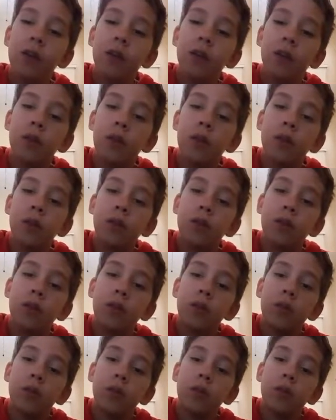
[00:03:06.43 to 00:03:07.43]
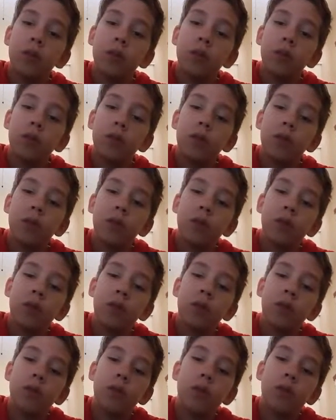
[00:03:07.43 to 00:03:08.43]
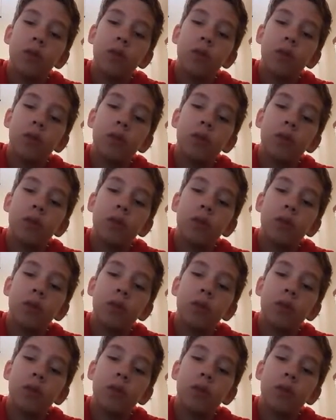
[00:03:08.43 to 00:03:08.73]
(silence)